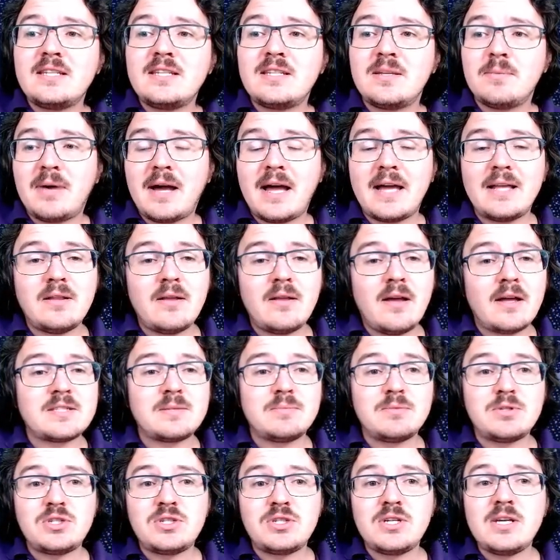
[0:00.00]
to buy lots of
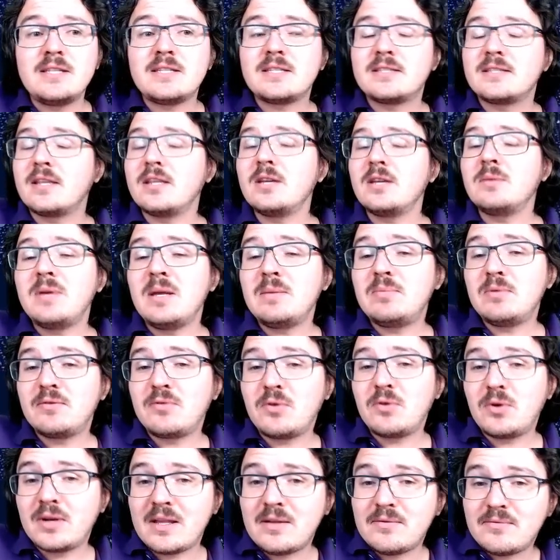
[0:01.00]
machines because other people have
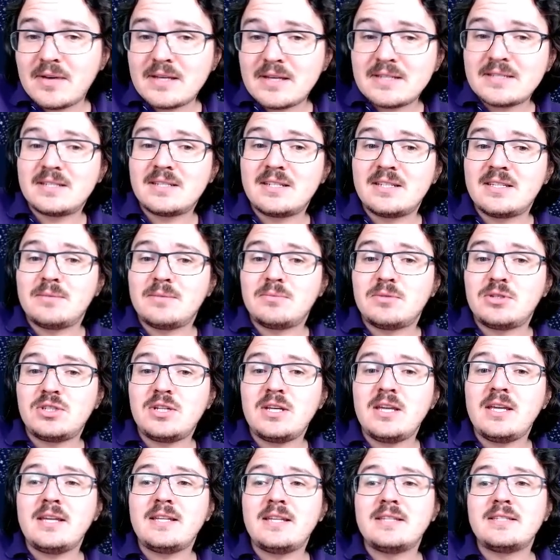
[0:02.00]
already invested in the
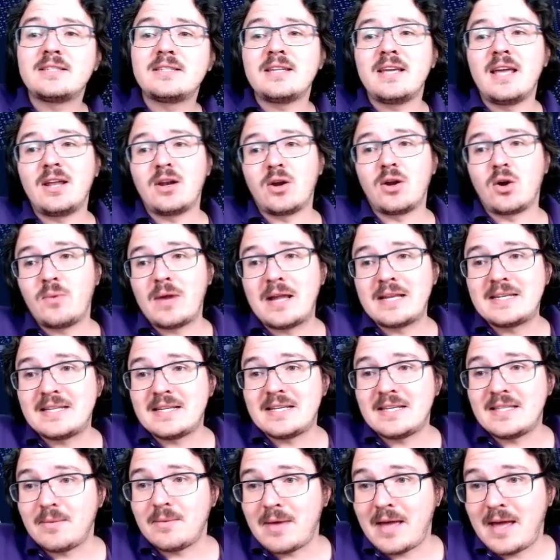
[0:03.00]
machines and are
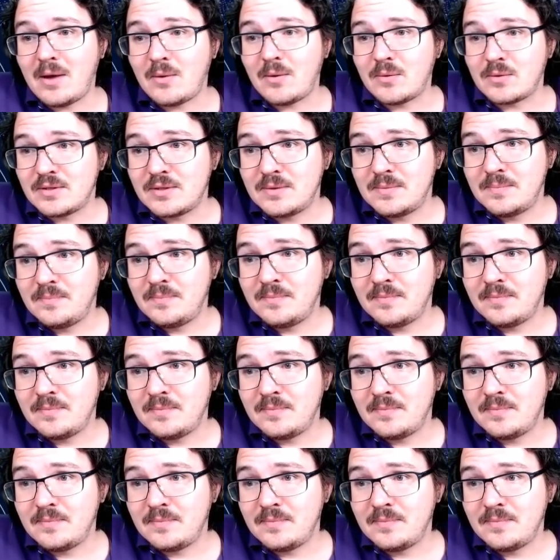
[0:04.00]
renting them out.